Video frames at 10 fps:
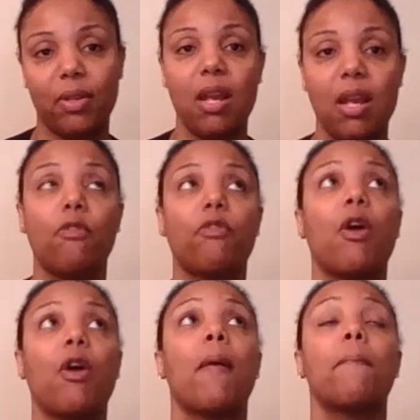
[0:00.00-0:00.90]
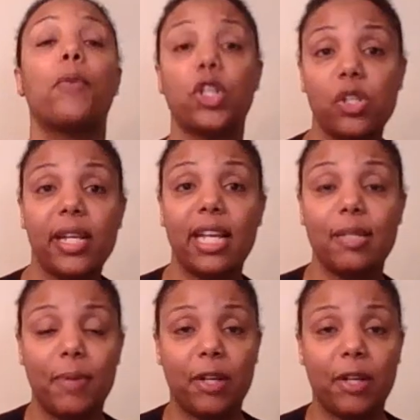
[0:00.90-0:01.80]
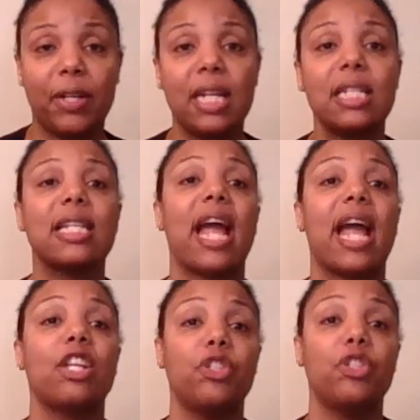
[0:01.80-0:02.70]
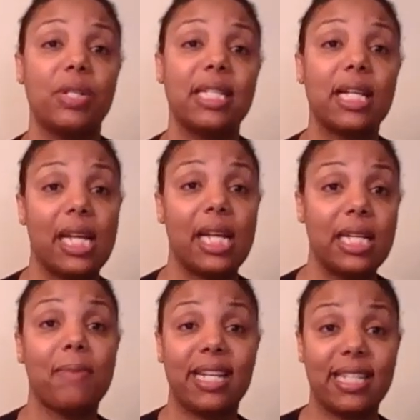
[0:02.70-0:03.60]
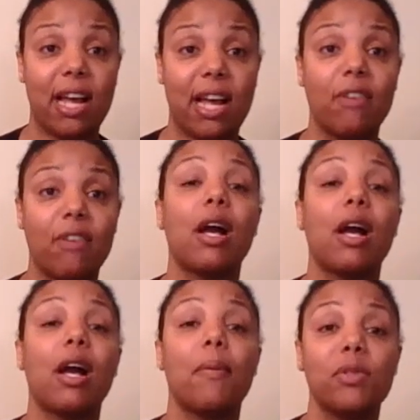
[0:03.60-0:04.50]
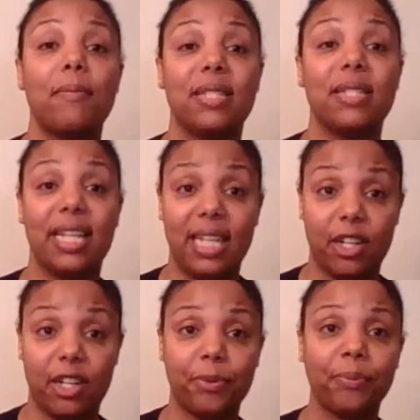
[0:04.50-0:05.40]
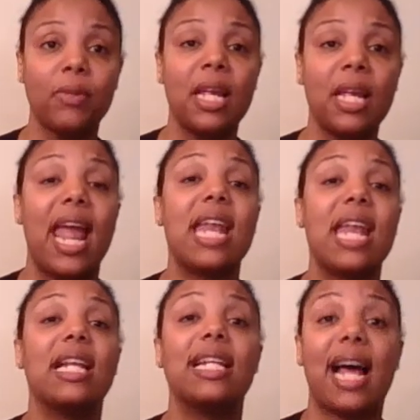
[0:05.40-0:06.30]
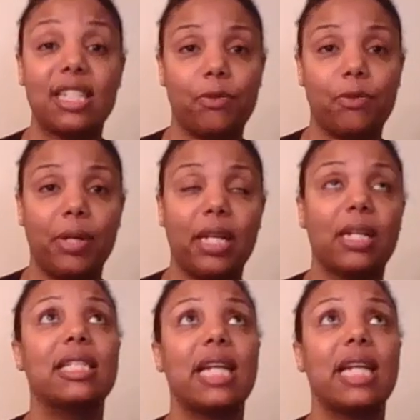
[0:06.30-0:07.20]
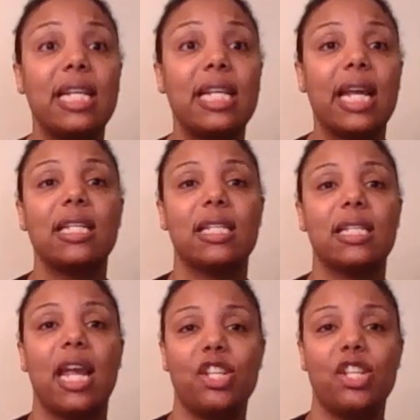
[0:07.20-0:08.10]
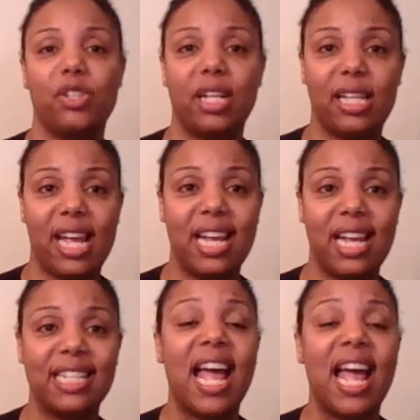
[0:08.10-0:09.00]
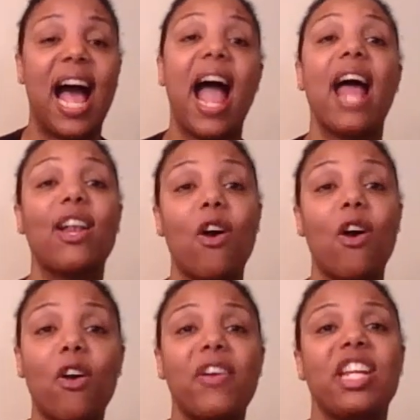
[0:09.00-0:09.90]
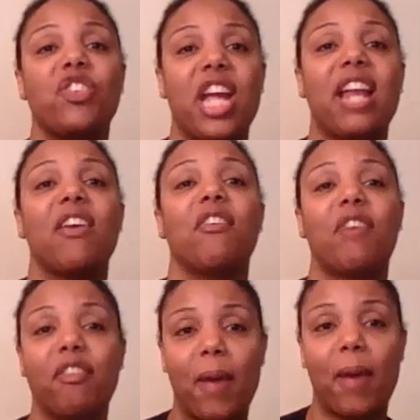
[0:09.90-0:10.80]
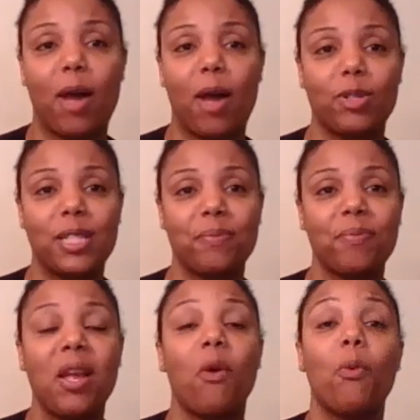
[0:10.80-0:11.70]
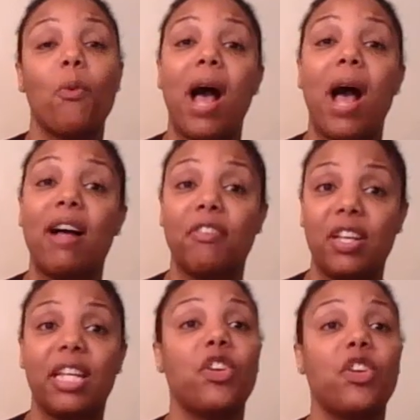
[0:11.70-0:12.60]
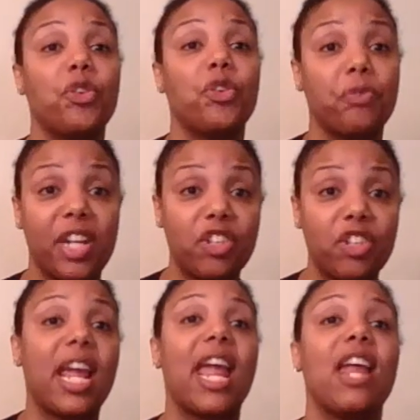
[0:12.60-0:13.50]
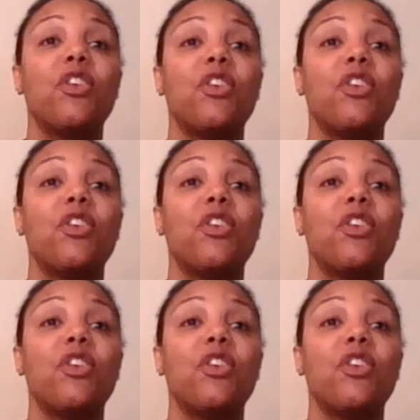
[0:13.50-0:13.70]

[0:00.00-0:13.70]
From personal experience, I do this cleanse myself a couple times a year. And last week, 10 days into the cleanse, I had already shed 5 pounds while feeling nourished and